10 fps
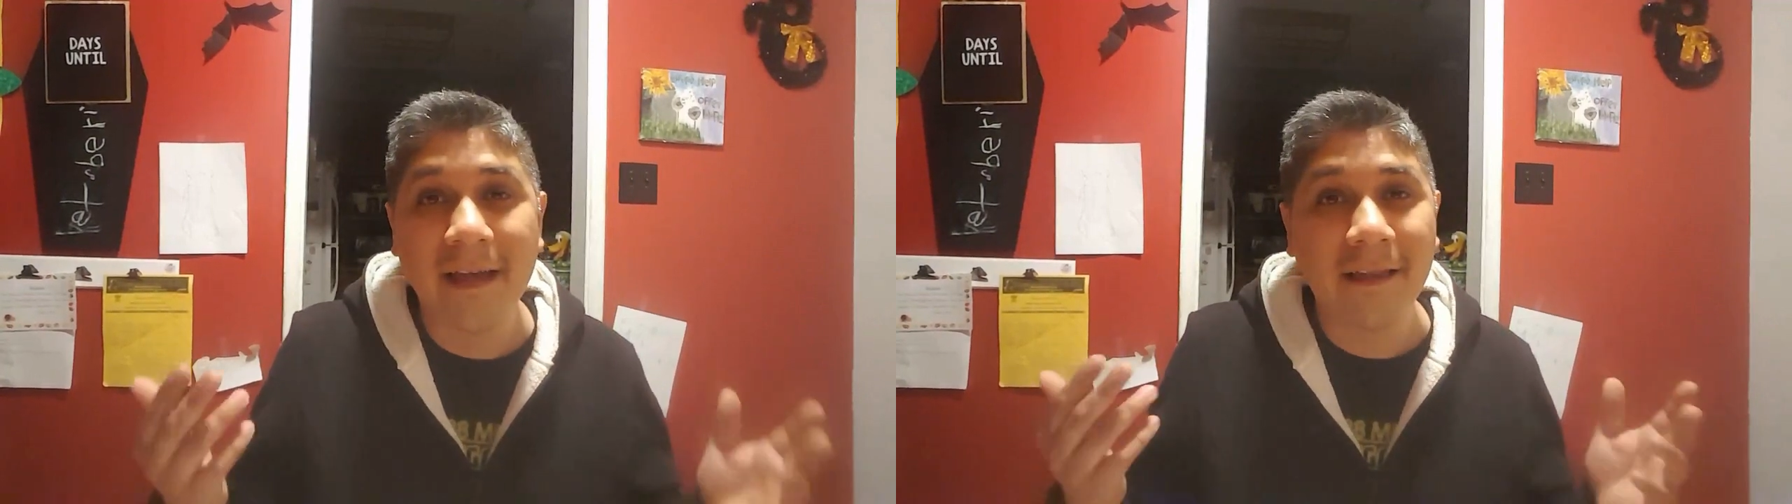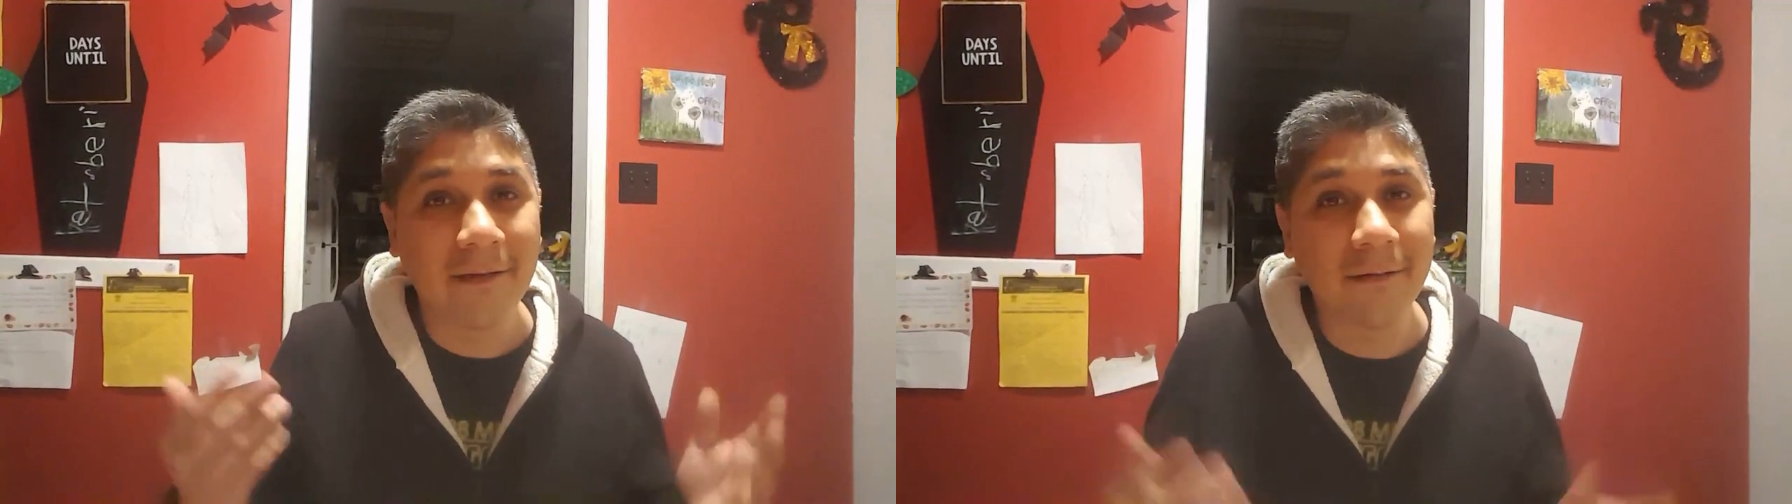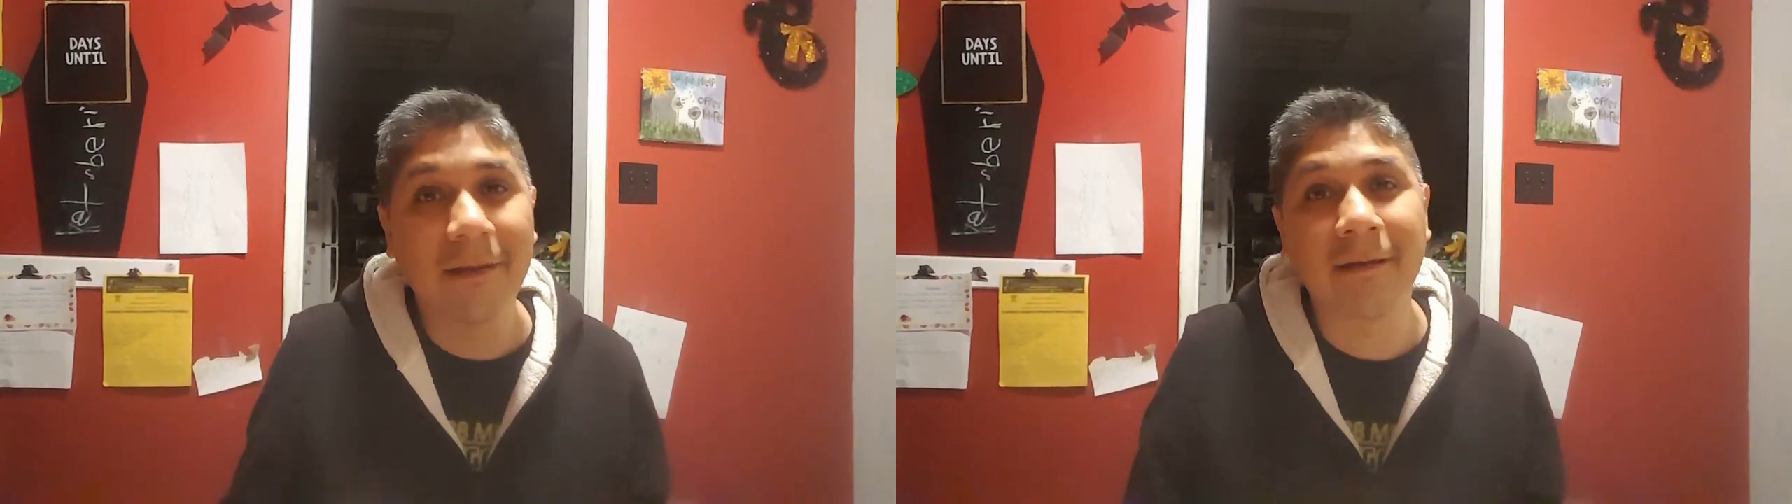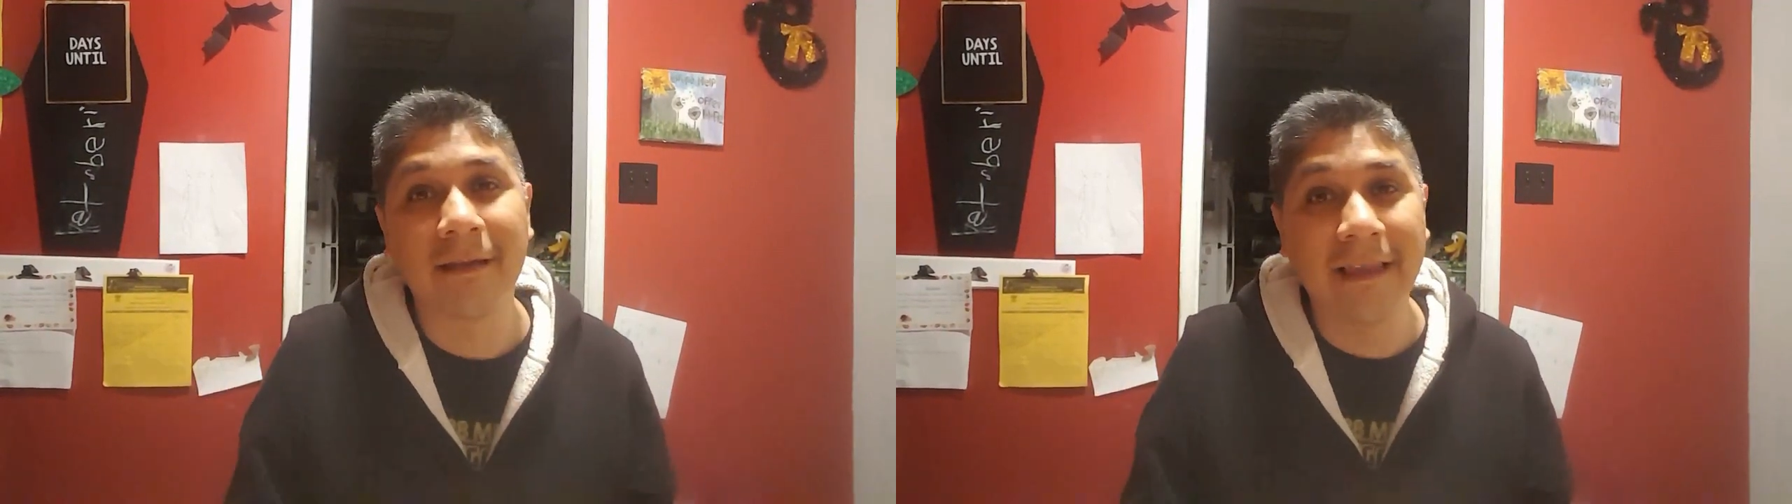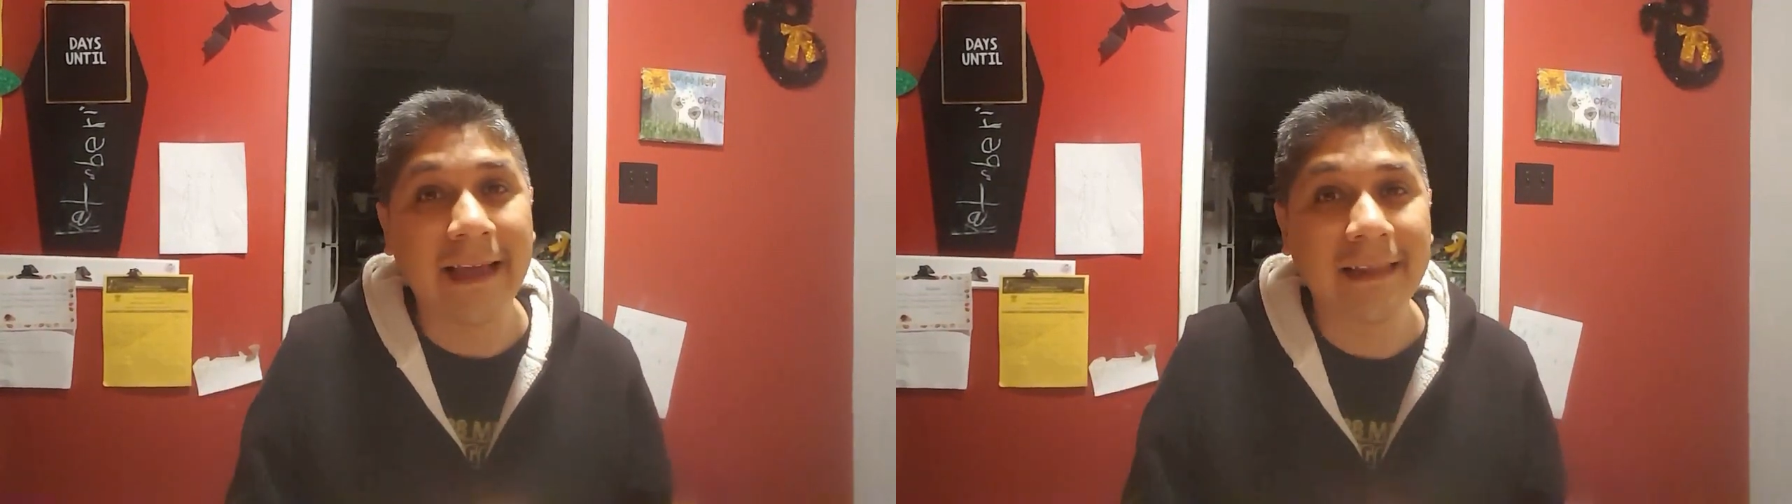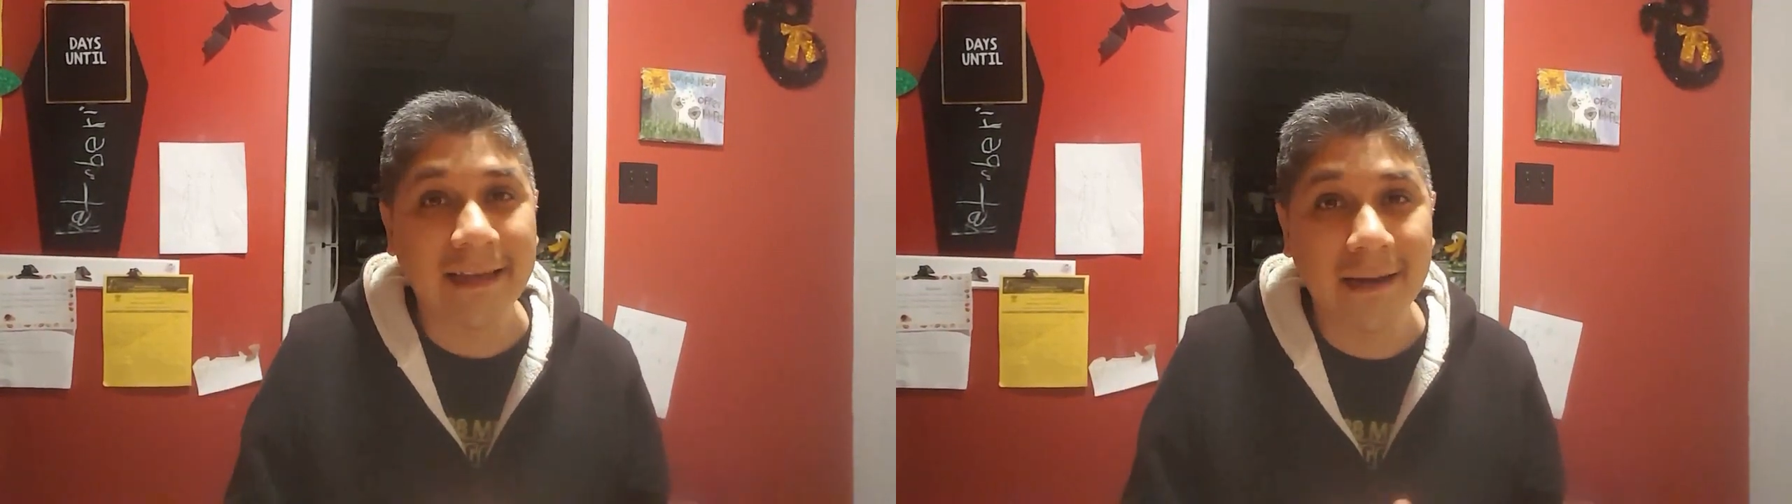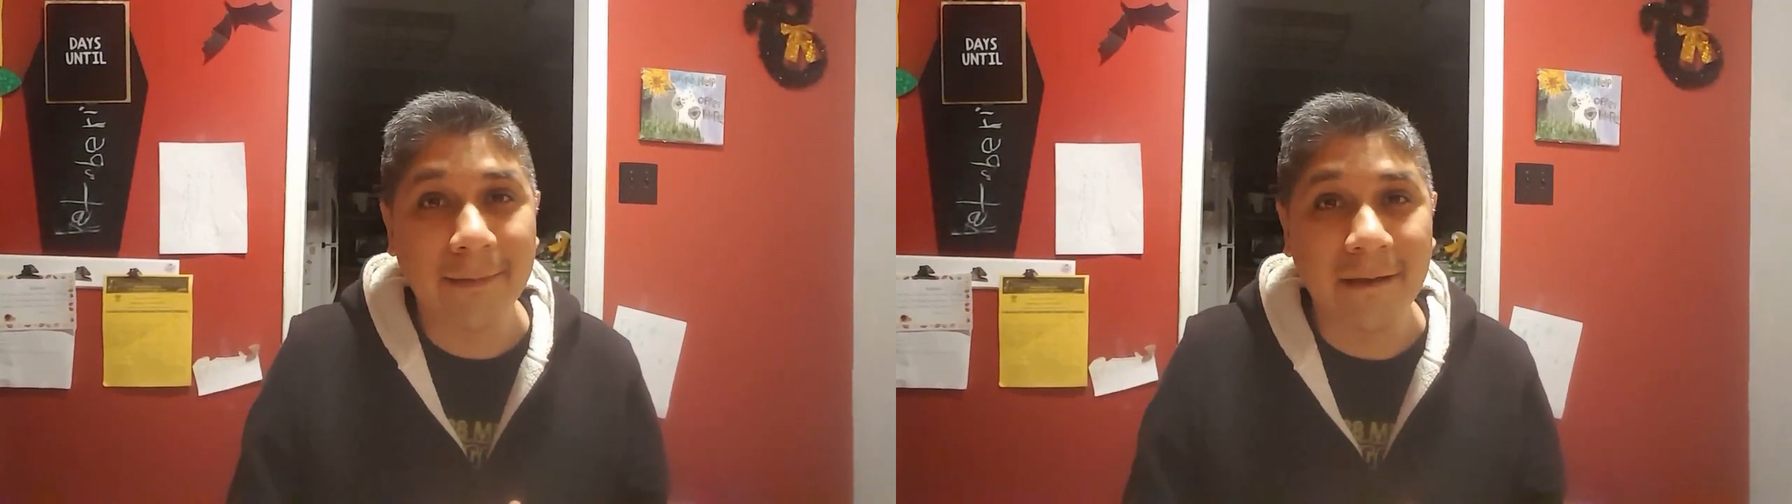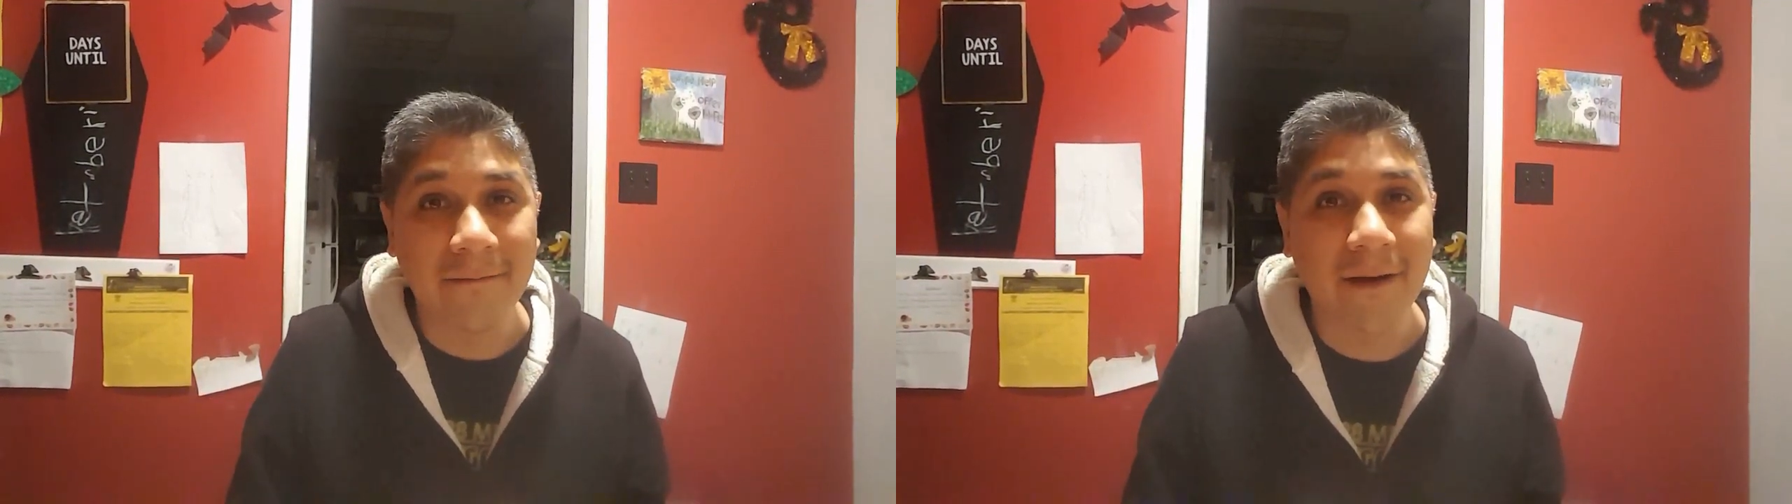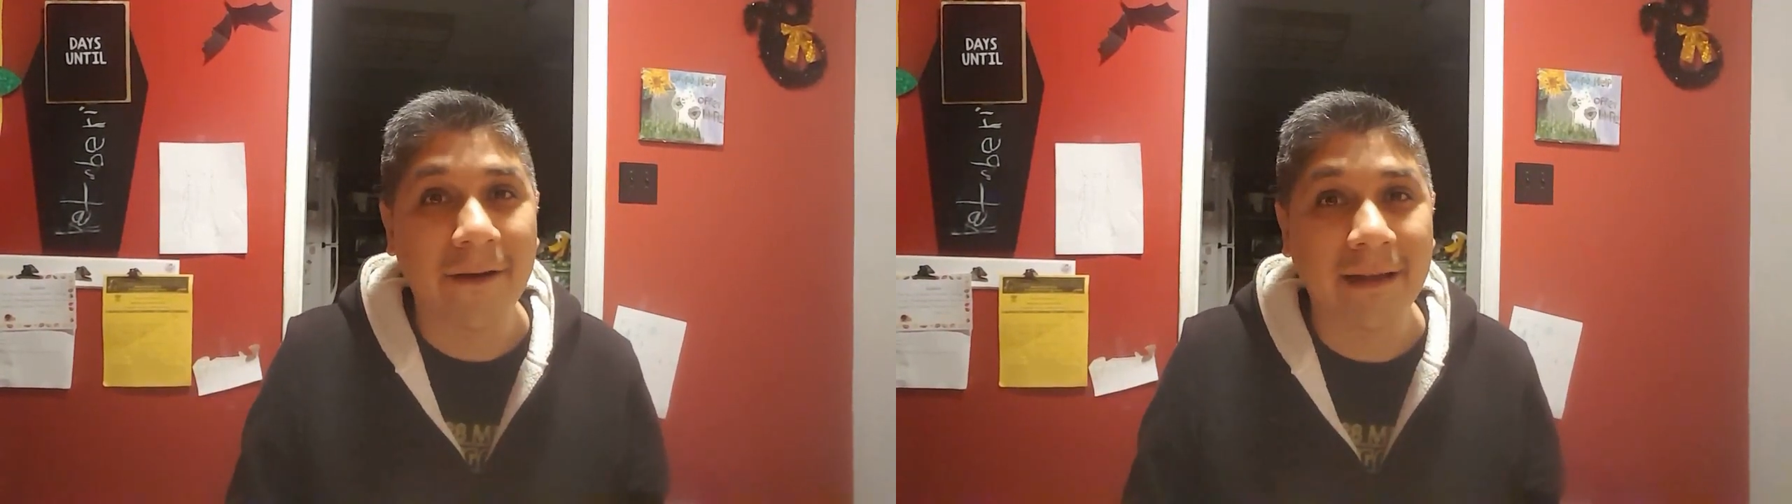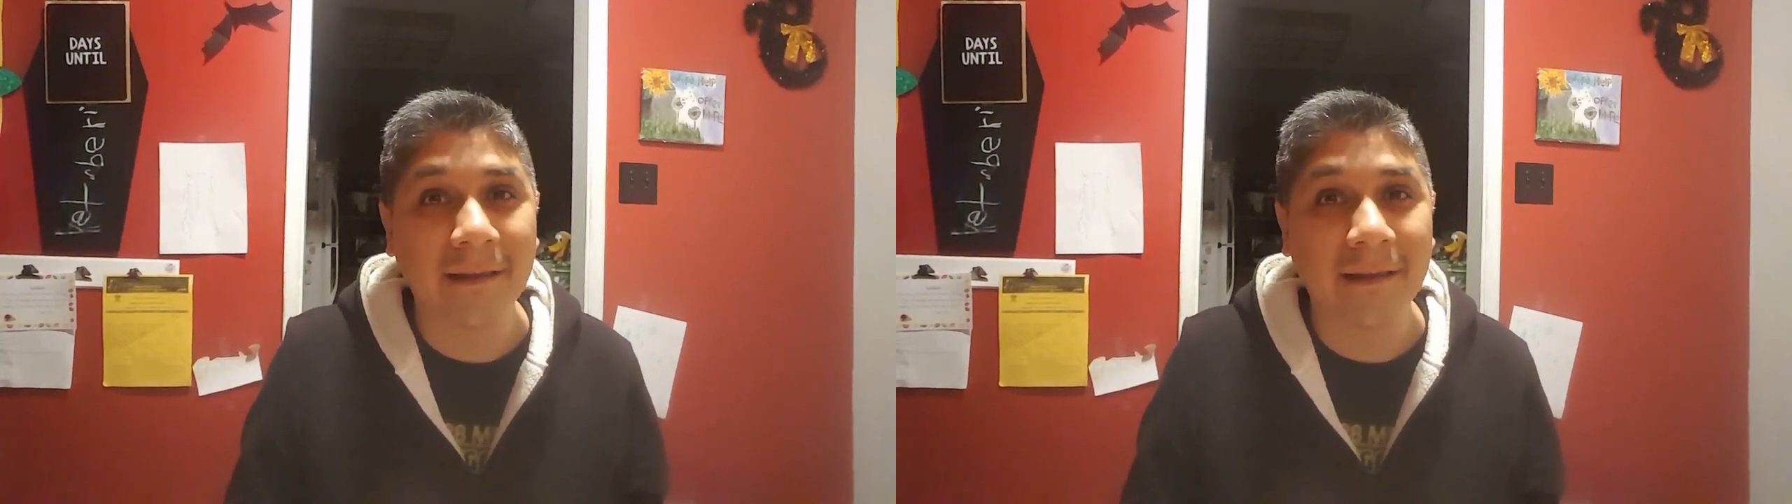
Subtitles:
So it's likely going to be a very